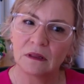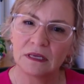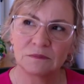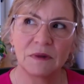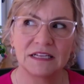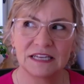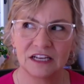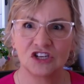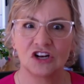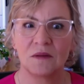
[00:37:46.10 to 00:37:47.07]
Is my
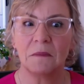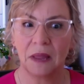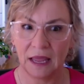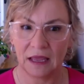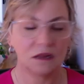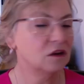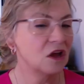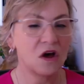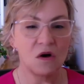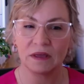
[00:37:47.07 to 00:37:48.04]
attention on me?
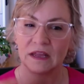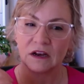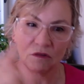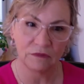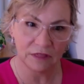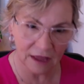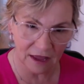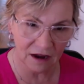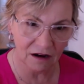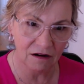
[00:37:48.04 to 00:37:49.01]
No, get it over
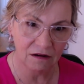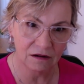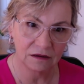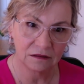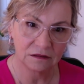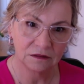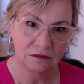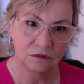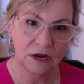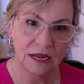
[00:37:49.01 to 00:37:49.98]
there.
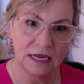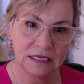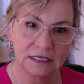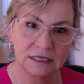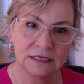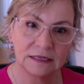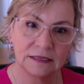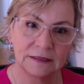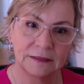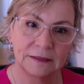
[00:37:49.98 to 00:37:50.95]
Right?
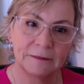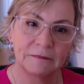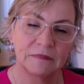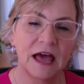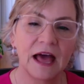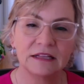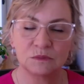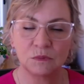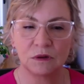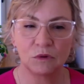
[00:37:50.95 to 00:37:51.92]

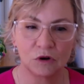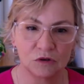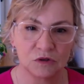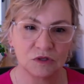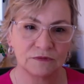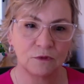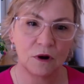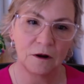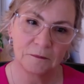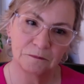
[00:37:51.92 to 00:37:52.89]
That's what rehearsal's
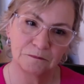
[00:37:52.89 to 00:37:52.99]
for.